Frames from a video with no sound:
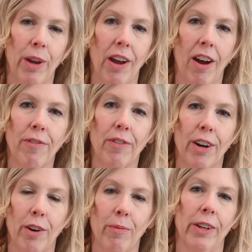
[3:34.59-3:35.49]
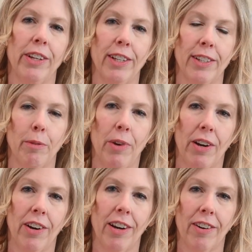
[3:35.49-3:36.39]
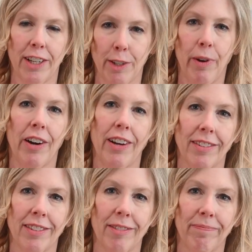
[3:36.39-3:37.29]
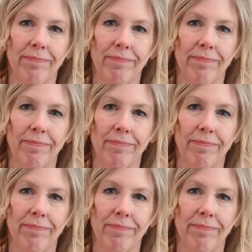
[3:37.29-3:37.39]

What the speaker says: we offer a really superior experience.